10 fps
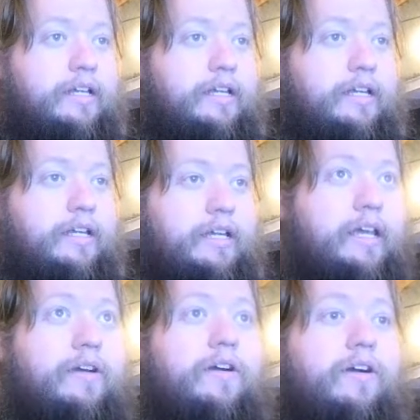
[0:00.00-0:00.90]
They
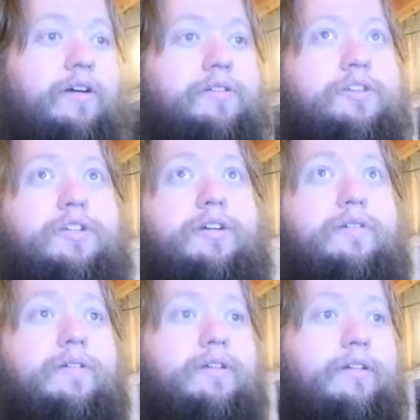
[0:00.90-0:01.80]
are
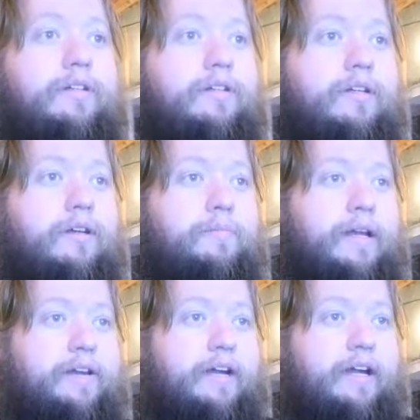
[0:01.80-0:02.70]
also a
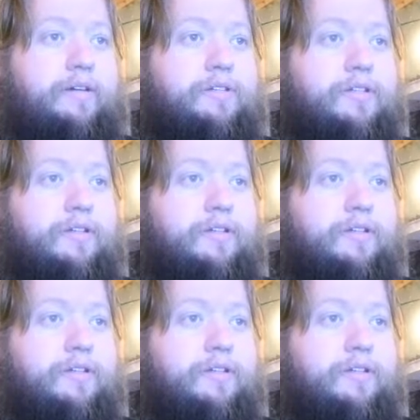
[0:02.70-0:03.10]
minor house.